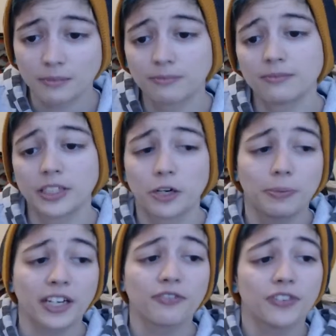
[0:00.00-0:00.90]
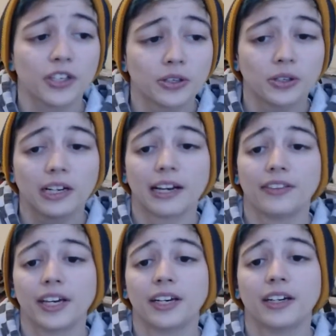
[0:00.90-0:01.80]
you know, pick a few
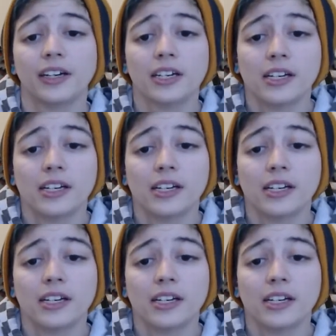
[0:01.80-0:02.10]
and then